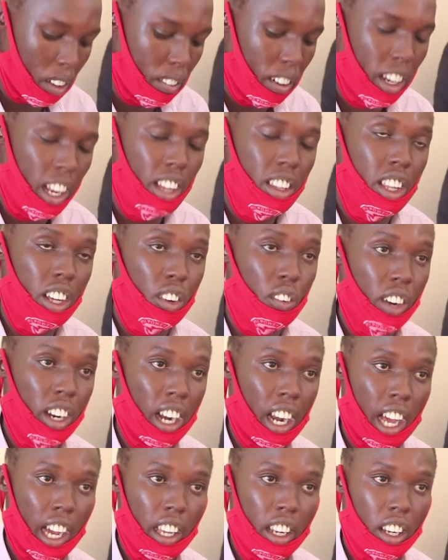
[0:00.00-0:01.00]
given us a
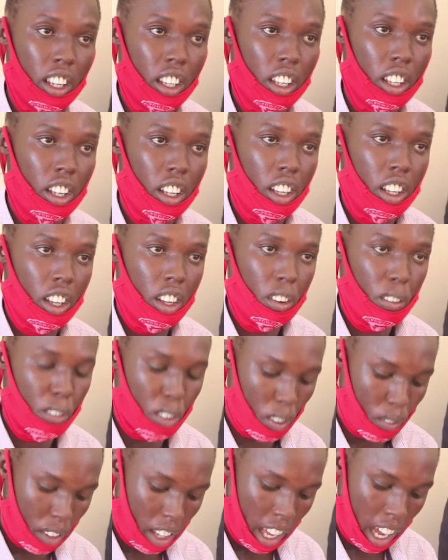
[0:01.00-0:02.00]
green light
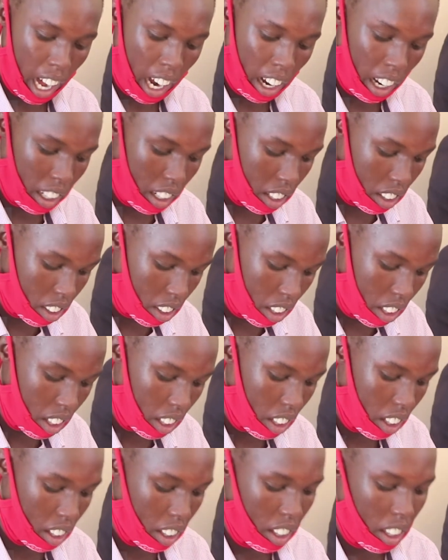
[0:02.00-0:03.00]
from the
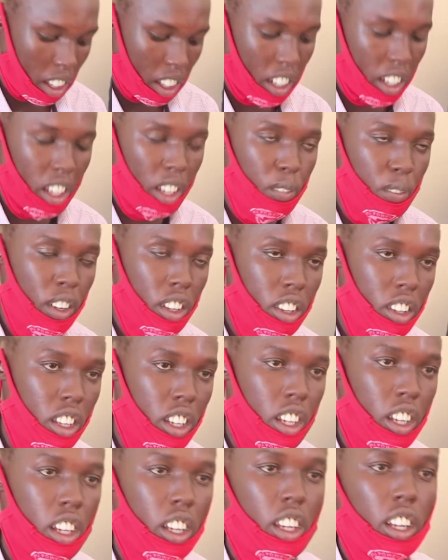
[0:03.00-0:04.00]
RDC,
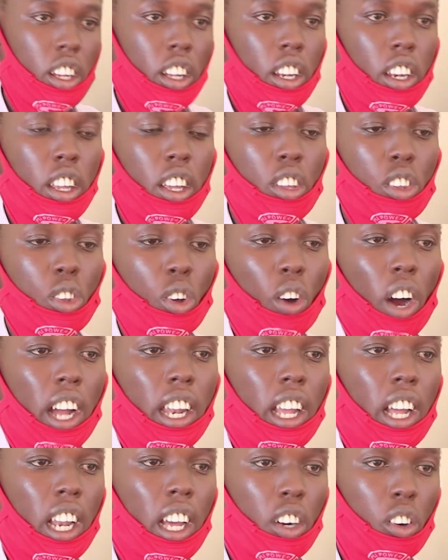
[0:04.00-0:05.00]
DPC, DISO,
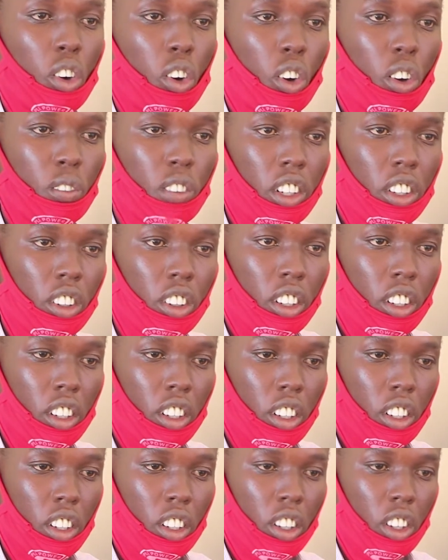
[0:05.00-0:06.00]
and the Electoral Commission.
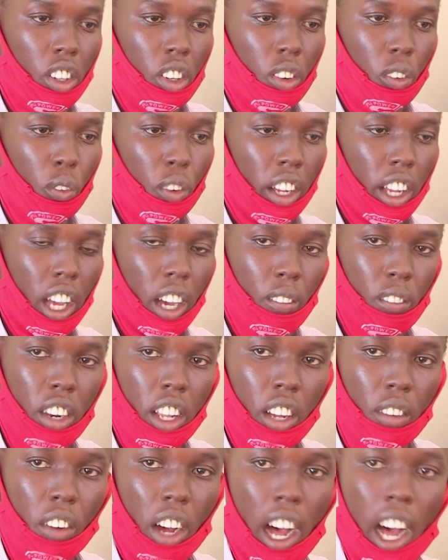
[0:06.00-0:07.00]
We gave
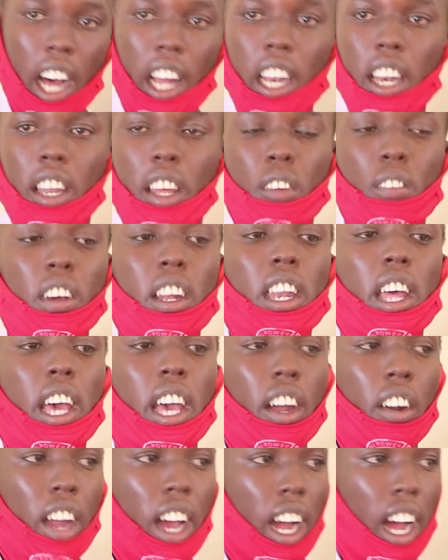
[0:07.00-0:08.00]
them, and even the
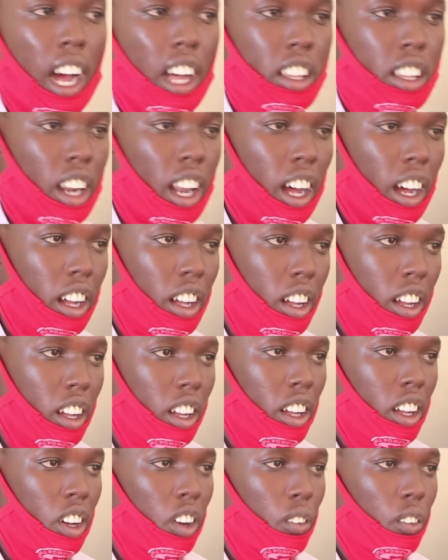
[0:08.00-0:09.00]
area councillor,
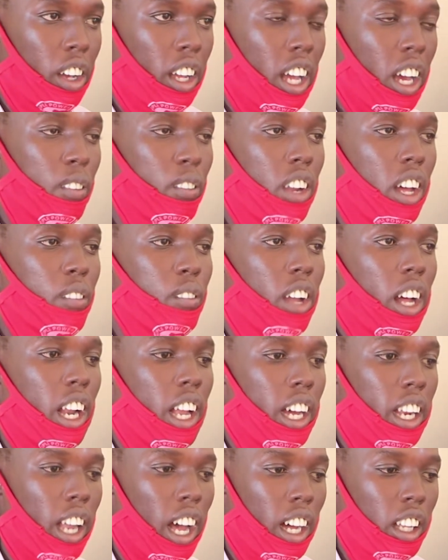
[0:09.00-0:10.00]
we gave them the
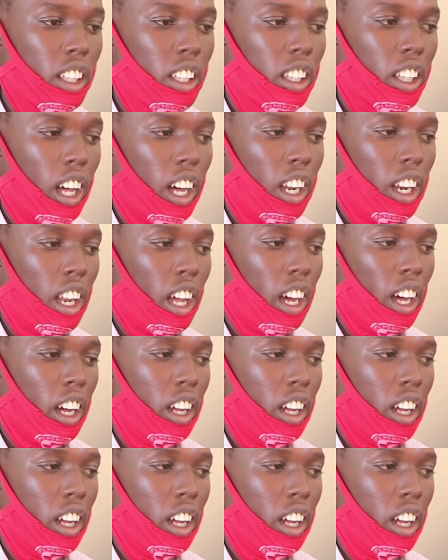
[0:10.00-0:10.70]
letters, and